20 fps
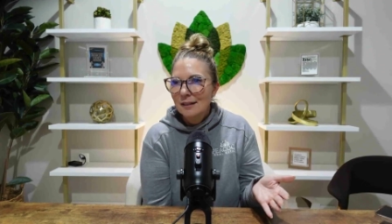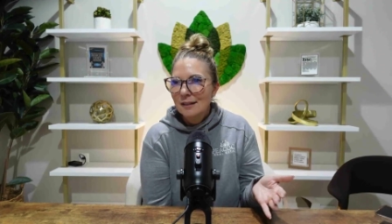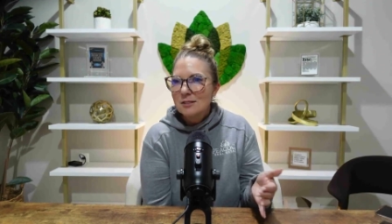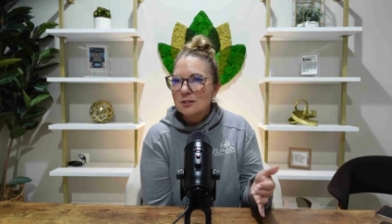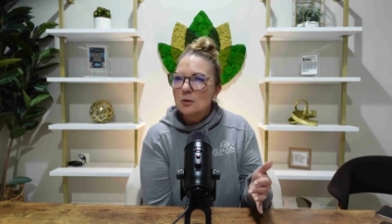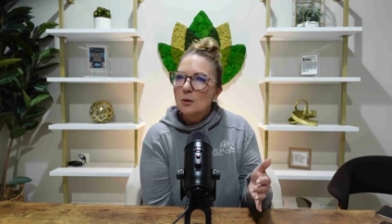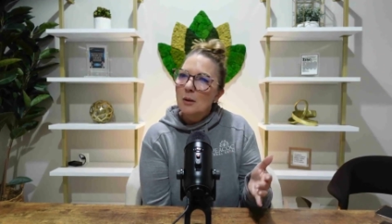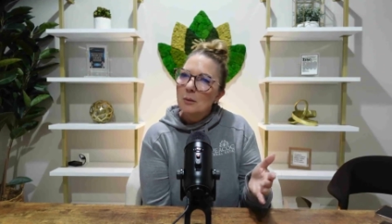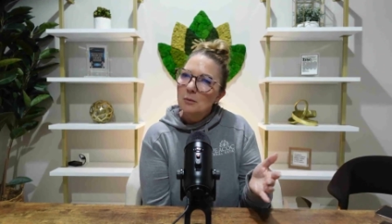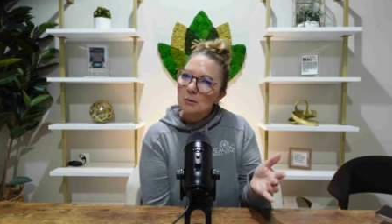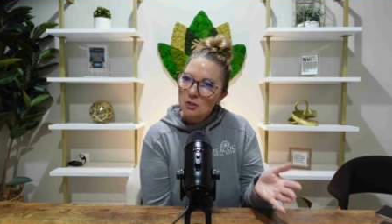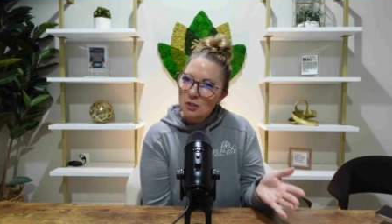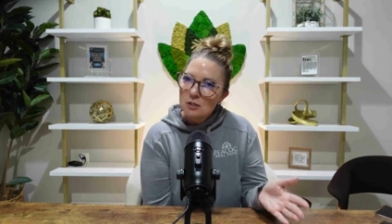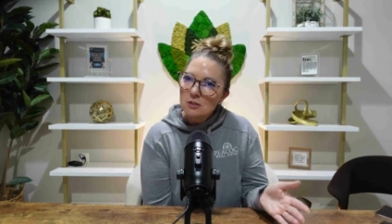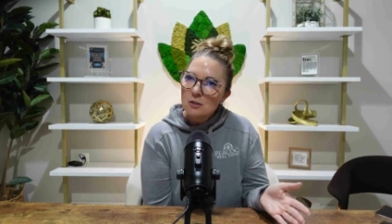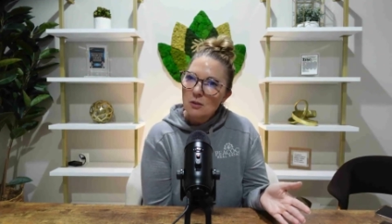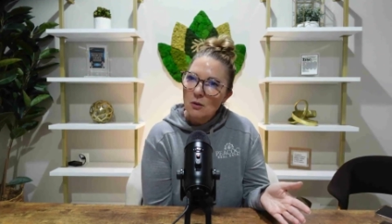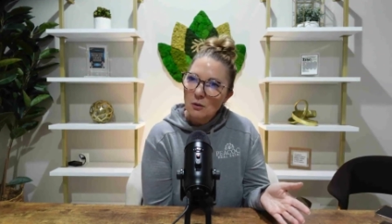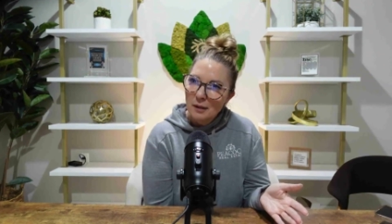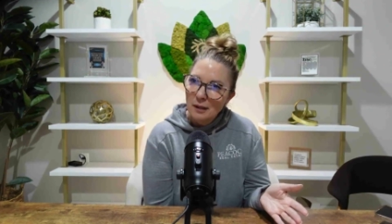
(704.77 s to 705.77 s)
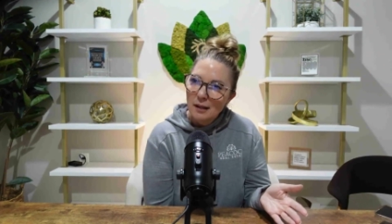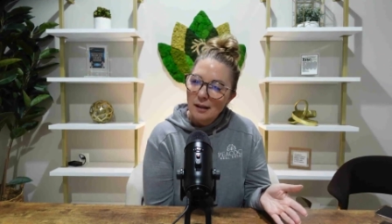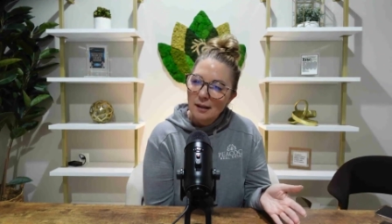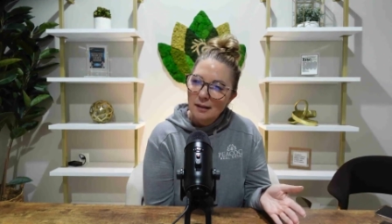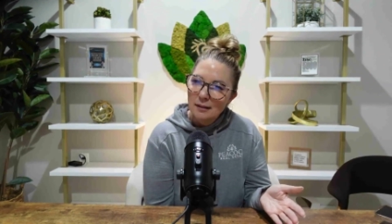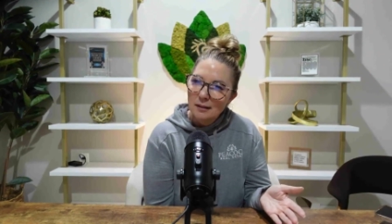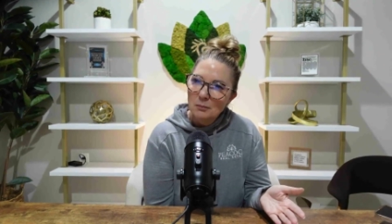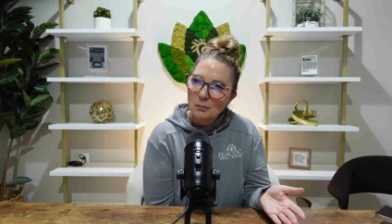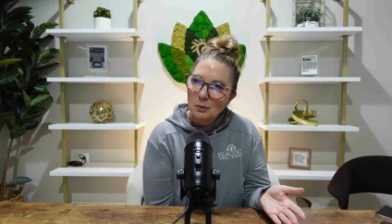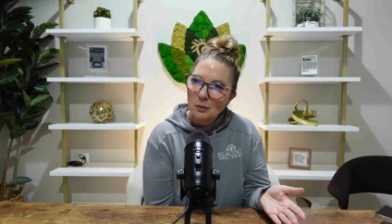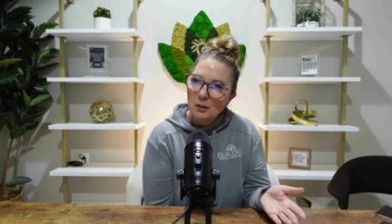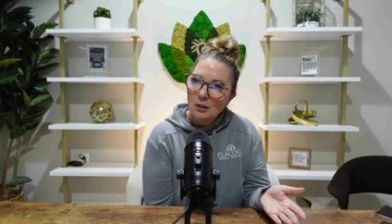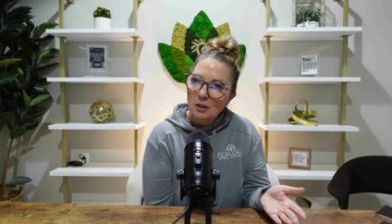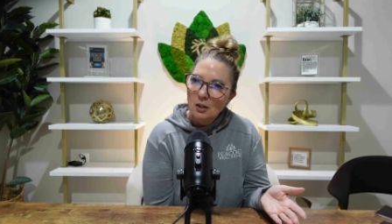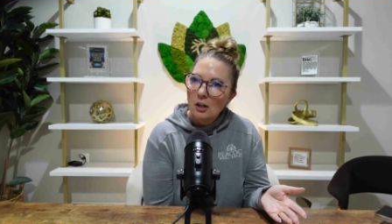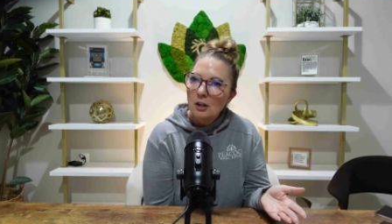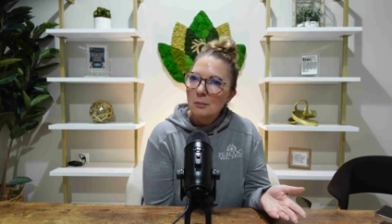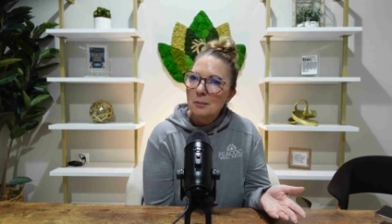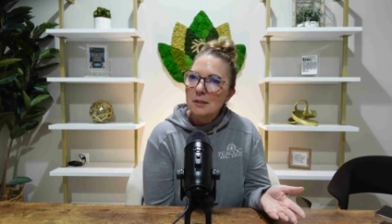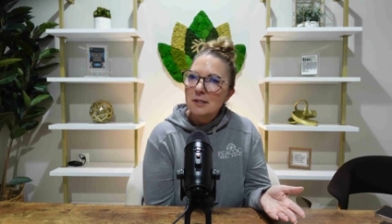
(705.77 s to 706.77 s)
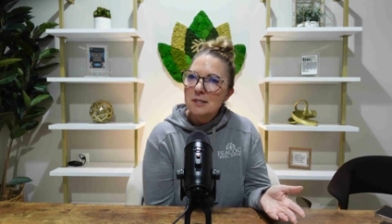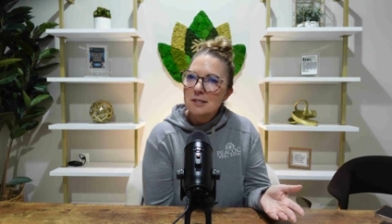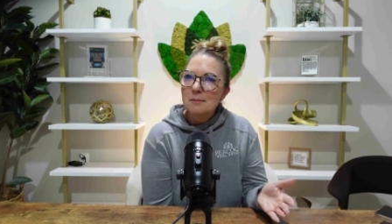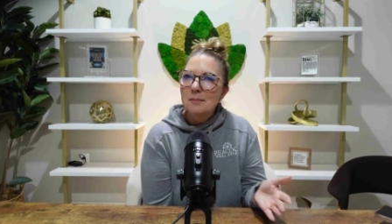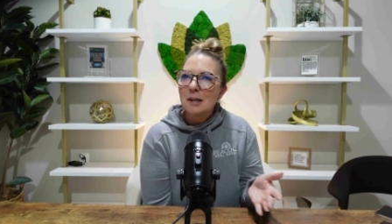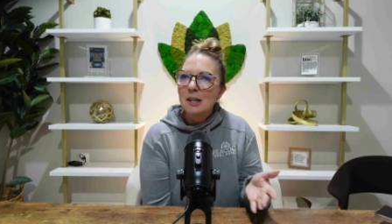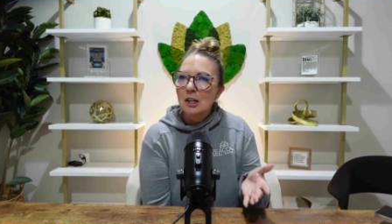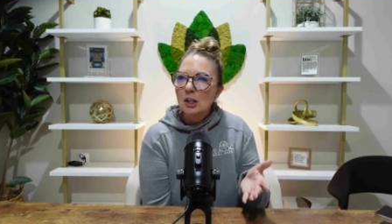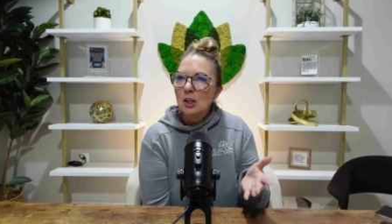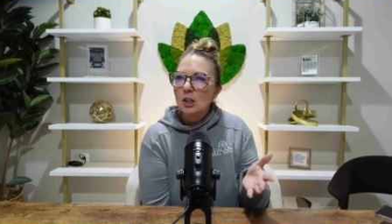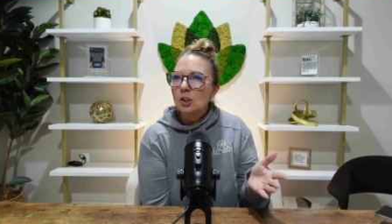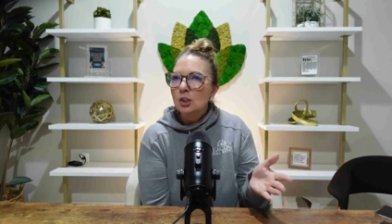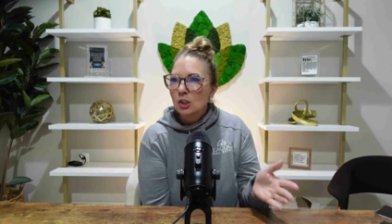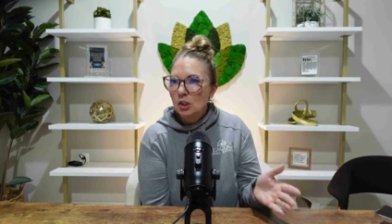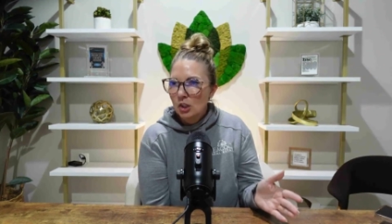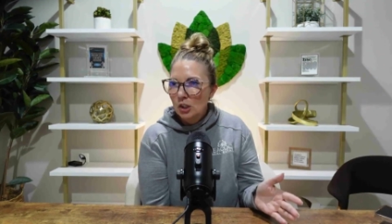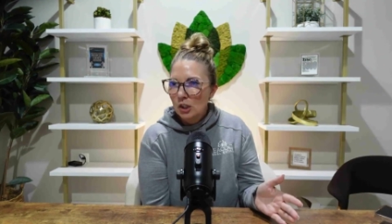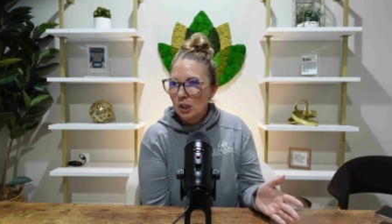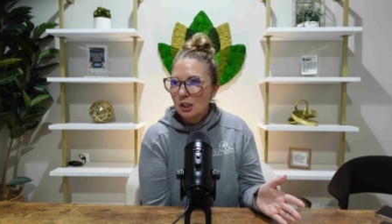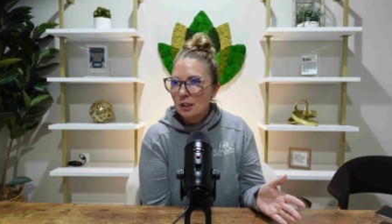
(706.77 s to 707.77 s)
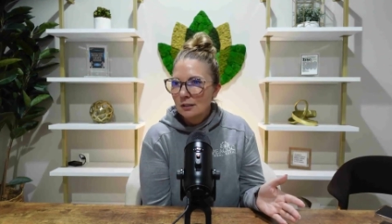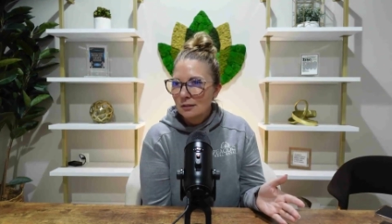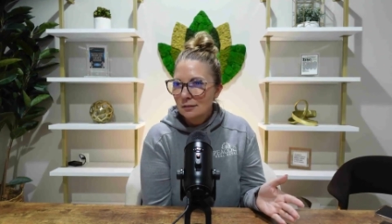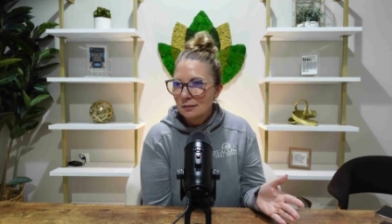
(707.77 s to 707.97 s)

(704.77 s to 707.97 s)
So I would just go ahead and put carpet to make it look,